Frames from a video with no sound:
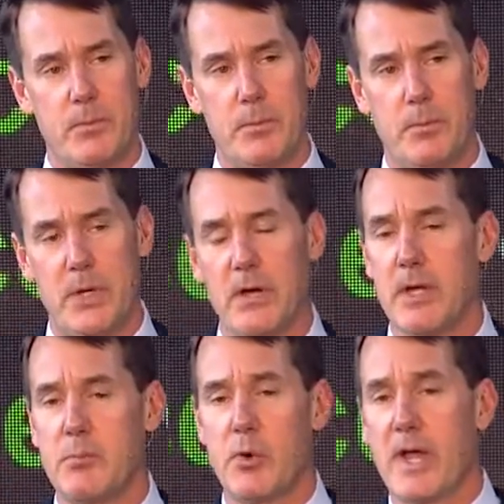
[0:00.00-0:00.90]

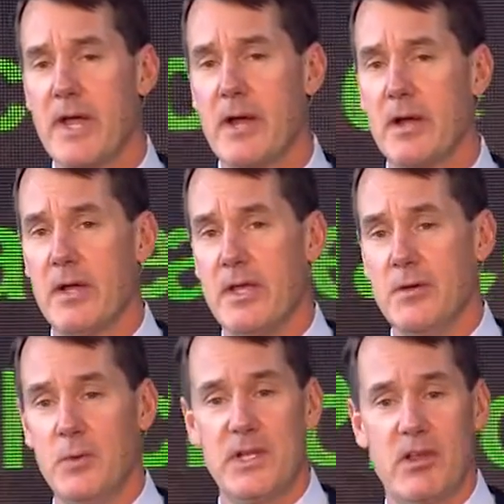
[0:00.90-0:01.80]
period prior,
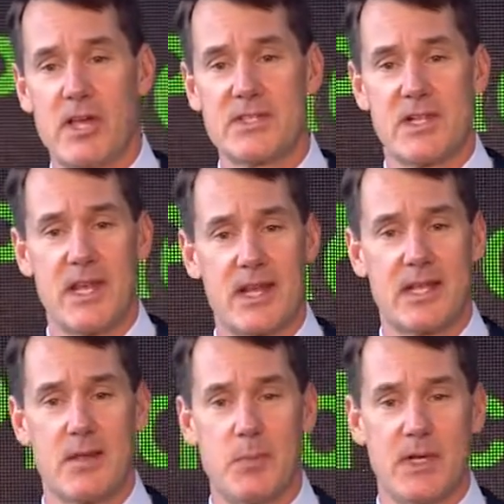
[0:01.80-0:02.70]
we'd lost a lot of
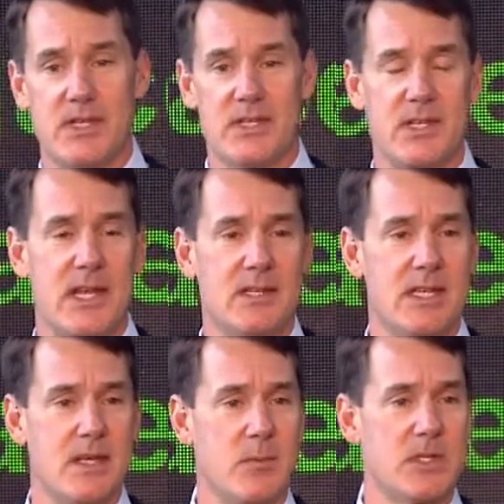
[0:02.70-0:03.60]
companies in
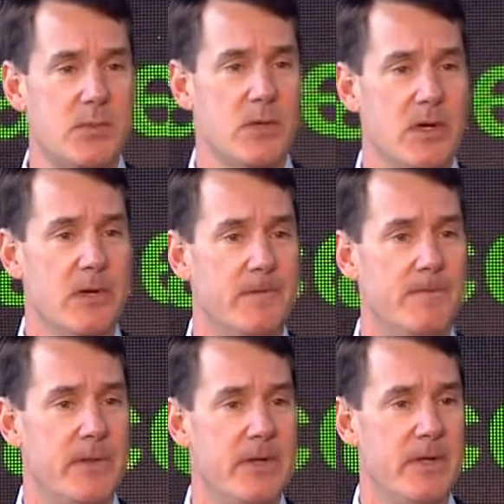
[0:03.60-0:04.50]
downtown Pittsburgh,
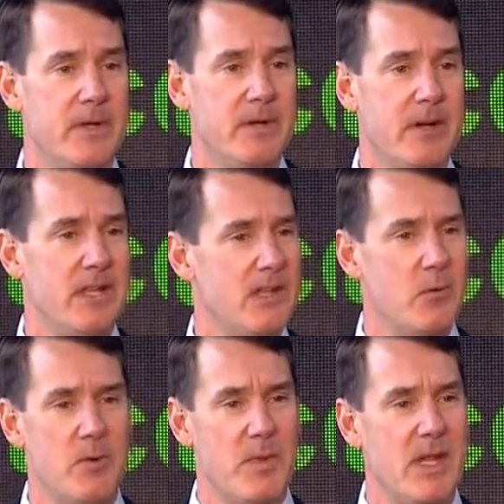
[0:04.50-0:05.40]
right? There
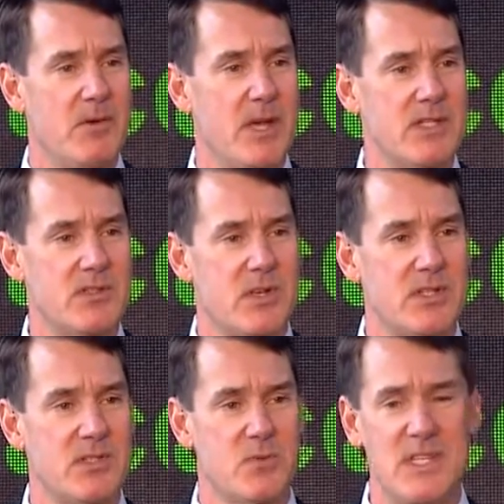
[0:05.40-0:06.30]
weren't many
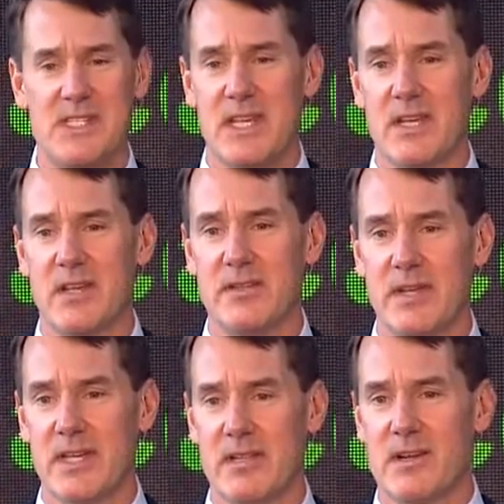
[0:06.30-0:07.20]
restaurants. Retail
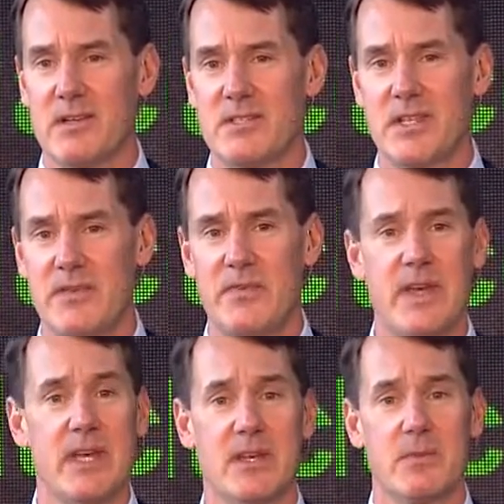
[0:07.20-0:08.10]
had largely
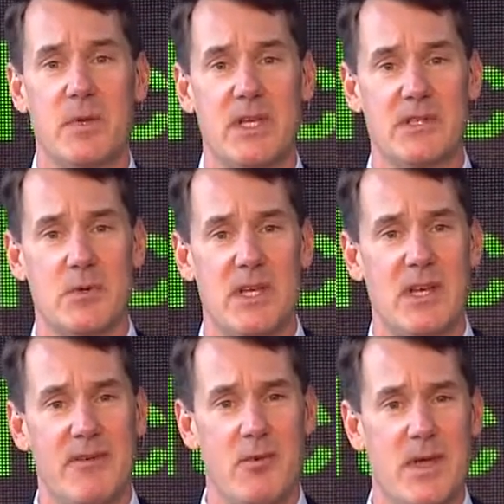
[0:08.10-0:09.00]
failed because we didn't
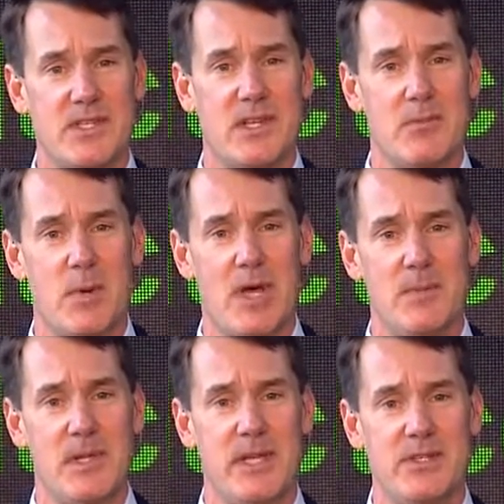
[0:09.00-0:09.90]
have a resident
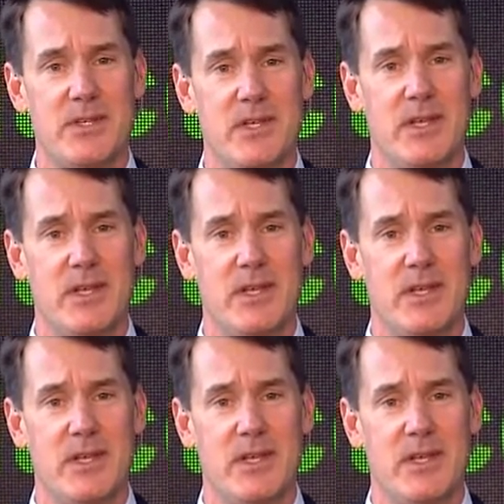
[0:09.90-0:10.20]
population